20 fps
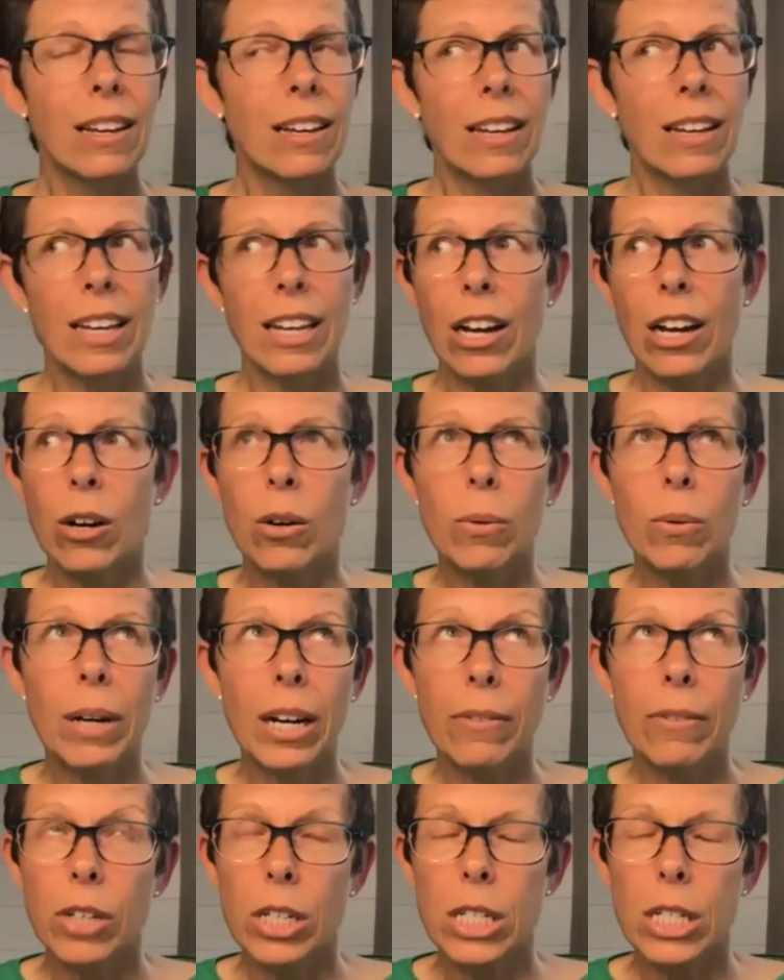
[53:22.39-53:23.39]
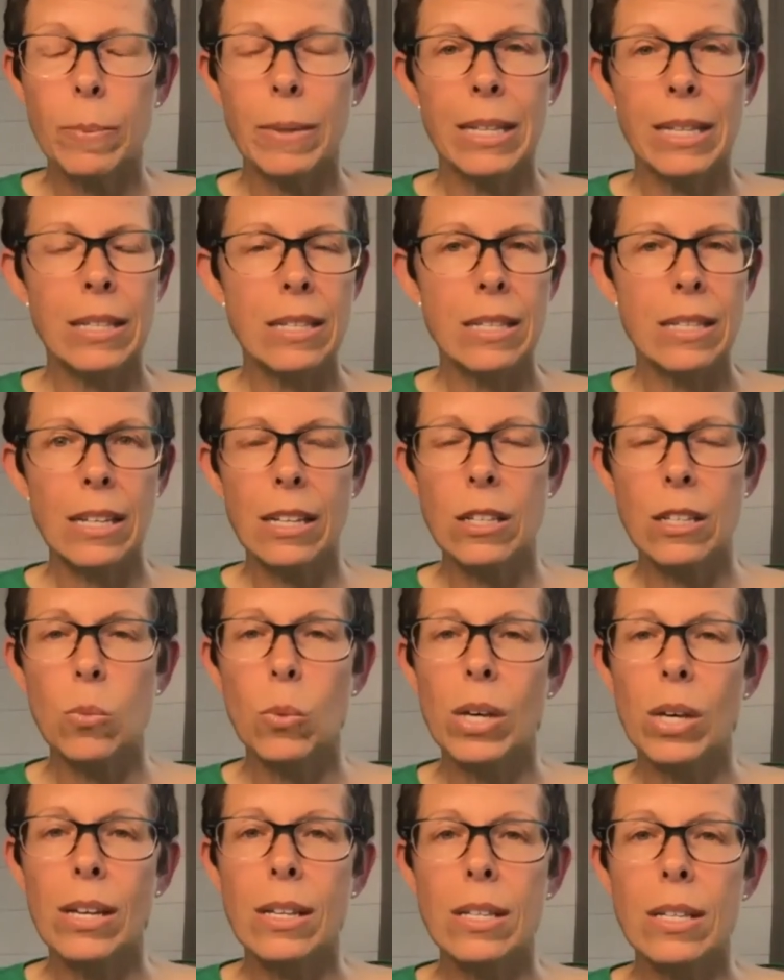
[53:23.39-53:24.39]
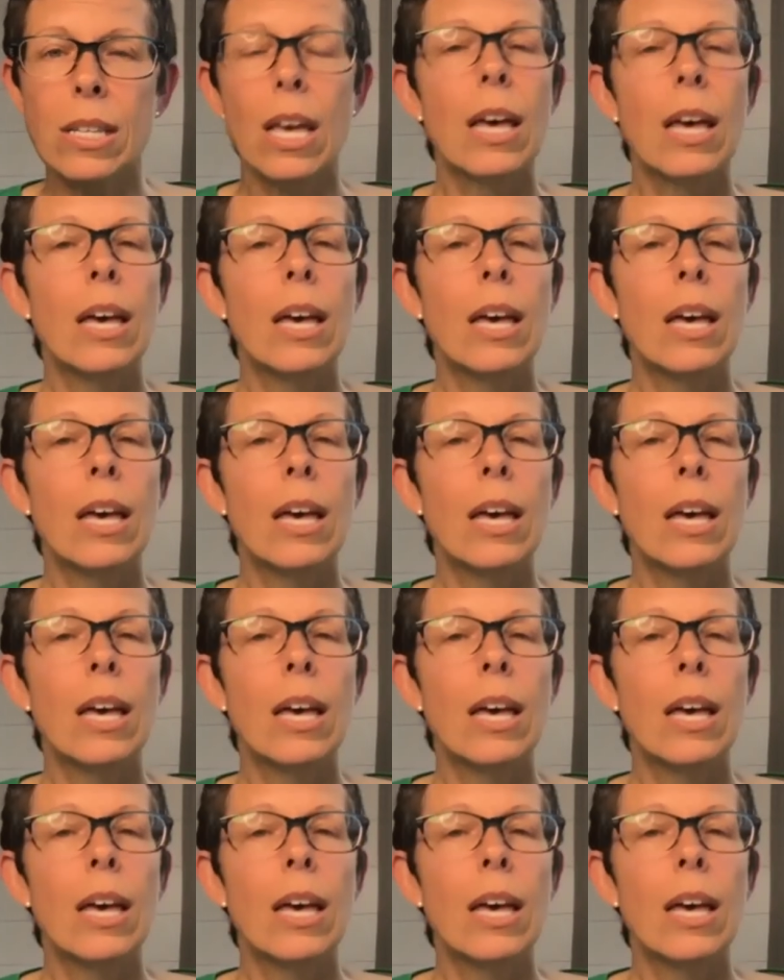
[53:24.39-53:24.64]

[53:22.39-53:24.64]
you know, whatever it's been 6 weeks